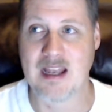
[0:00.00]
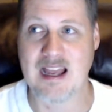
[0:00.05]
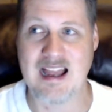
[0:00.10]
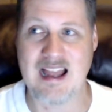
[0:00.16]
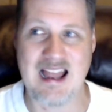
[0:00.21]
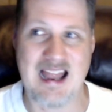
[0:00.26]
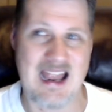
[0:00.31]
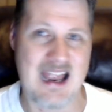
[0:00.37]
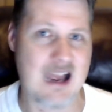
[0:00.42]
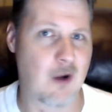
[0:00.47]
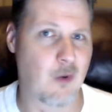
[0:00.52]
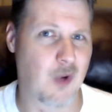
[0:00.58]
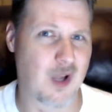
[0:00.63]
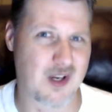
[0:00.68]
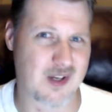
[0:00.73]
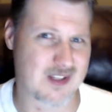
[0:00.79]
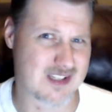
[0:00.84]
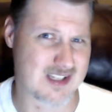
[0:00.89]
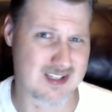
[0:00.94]
how well
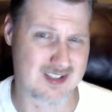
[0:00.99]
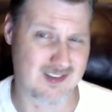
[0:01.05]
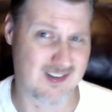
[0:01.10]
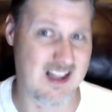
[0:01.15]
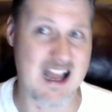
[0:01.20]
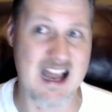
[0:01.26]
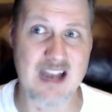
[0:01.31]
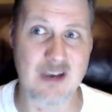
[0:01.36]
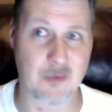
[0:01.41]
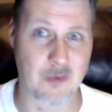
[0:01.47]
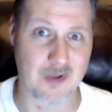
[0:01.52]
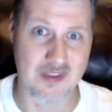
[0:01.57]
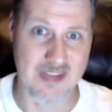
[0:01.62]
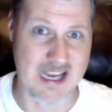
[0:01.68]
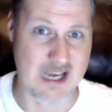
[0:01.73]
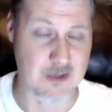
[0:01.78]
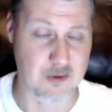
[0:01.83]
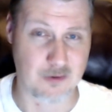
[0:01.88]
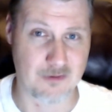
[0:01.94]
does this align with the
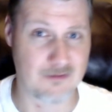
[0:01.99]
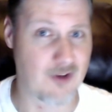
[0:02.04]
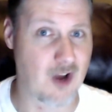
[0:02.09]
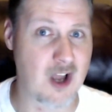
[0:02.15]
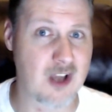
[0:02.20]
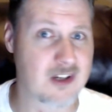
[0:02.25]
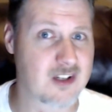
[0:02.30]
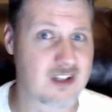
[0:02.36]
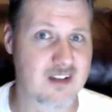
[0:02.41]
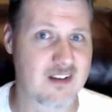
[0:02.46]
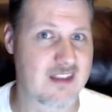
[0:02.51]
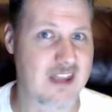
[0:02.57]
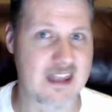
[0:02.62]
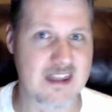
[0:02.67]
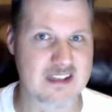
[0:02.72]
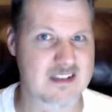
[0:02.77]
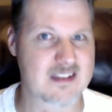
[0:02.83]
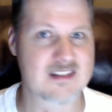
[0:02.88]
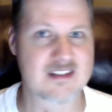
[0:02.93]
actual fund that
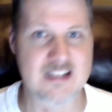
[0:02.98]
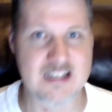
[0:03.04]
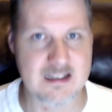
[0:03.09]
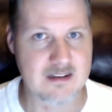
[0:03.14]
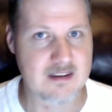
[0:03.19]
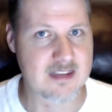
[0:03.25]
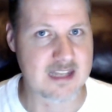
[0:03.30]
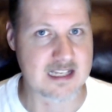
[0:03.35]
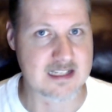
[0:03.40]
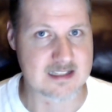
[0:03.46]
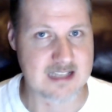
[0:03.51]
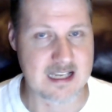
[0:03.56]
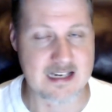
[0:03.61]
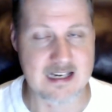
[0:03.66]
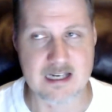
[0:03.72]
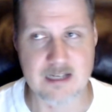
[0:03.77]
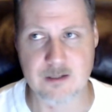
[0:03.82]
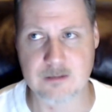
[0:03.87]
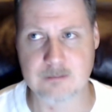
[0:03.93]
this is in, things of that
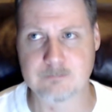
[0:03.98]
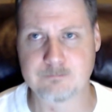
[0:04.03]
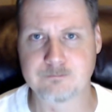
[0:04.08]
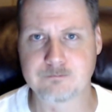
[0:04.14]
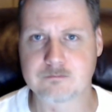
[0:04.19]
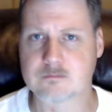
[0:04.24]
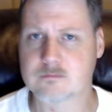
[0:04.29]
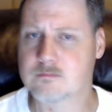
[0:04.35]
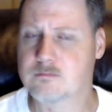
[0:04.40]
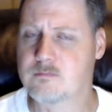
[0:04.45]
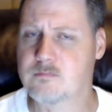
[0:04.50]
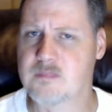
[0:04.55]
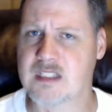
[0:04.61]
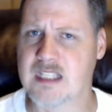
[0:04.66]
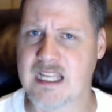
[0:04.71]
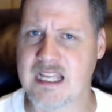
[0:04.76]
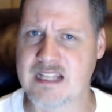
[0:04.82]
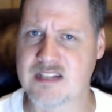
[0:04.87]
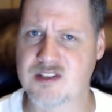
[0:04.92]
nature.
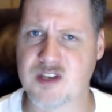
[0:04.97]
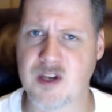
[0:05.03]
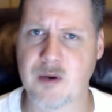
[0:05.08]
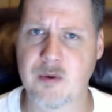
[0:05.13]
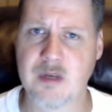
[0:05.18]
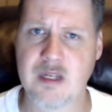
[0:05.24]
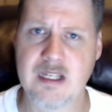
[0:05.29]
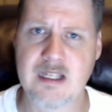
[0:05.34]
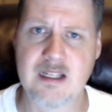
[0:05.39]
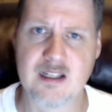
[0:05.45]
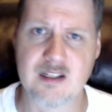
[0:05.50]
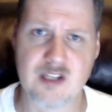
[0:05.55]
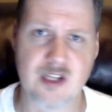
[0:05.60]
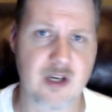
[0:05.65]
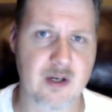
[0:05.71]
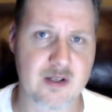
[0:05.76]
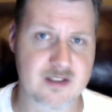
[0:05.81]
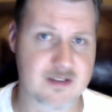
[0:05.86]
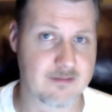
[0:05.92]
And so,
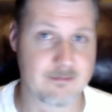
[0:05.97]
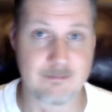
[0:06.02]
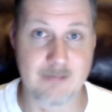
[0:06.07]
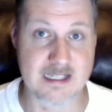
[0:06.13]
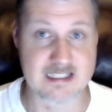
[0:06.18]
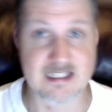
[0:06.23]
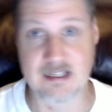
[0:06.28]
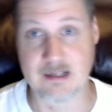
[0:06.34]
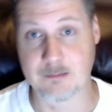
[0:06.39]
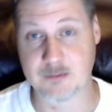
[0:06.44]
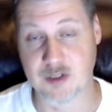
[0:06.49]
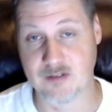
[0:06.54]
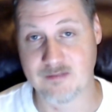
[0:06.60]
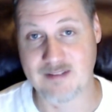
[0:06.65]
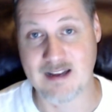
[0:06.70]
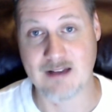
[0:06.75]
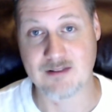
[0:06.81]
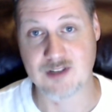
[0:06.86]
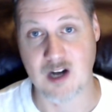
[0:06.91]
it's basically up to a
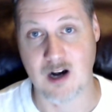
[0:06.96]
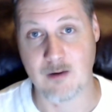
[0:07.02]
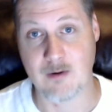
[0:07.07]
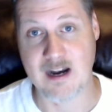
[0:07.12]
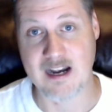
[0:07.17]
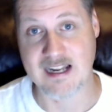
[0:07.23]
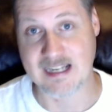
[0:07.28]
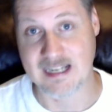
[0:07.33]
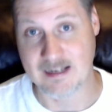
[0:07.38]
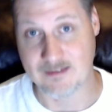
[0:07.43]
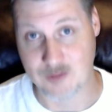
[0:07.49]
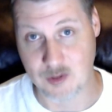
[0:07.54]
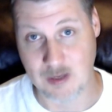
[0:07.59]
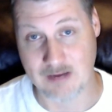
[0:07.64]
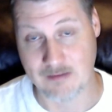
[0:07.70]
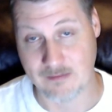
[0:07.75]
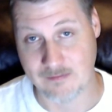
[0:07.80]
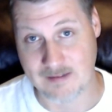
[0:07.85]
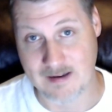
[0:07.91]
5-star rating. If you
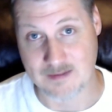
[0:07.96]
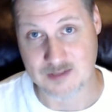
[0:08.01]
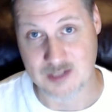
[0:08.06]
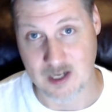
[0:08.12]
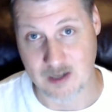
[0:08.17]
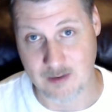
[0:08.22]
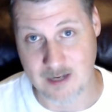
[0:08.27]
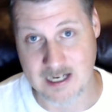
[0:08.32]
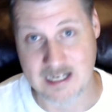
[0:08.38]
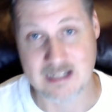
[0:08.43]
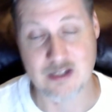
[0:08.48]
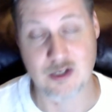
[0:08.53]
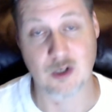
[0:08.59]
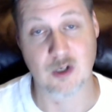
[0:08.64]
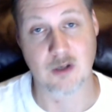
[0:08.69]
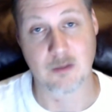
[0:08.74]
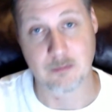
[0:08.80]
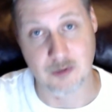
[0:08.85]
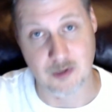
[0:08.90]
have a 5-star rating, you're
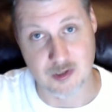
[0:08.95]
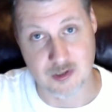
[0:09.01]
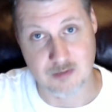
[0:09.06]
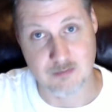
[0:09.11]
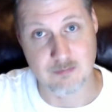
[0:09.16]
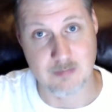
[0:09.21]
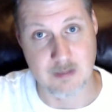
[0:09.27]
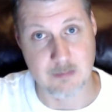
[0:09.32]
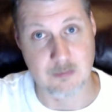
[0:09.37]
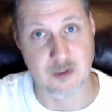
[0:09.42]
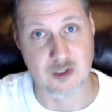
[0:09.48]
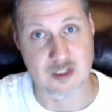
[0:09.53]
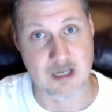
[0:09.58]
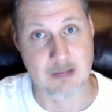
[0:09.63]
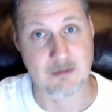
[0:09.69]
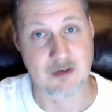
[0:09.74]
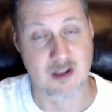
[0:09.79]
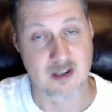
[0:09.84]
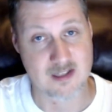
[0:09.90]
going to be pushed
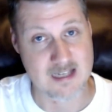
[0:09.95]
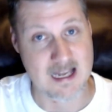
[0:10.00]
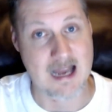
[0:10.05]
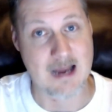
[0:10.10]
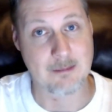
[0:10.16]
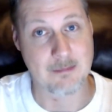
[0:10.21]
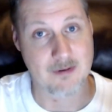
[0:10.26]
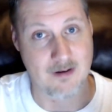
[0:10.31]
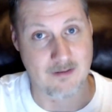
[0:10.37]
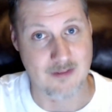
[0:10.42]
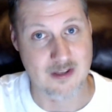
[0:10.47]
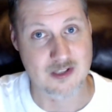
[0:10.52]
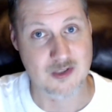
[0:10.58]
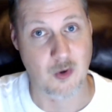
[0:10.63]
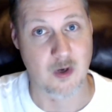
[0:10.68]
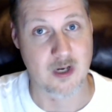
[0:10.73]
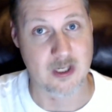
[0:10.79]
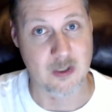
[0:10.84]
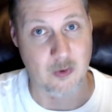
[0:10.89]
up to the top of the
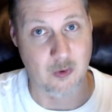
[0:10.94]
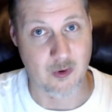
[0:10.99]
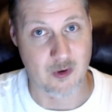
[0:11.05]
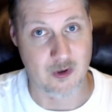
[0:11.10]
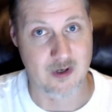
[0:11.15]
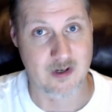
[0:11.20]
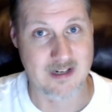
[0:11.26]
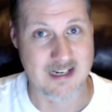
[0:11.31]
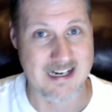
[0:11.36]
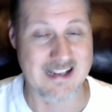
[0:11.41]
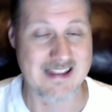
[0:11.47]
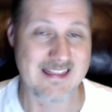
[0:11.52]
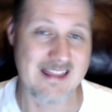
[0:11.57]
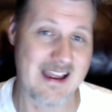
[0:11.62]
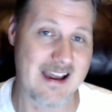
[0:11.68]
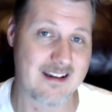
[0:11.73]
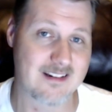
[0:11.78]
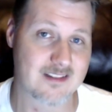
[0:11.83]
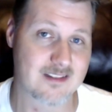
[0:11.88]
sorting order in that,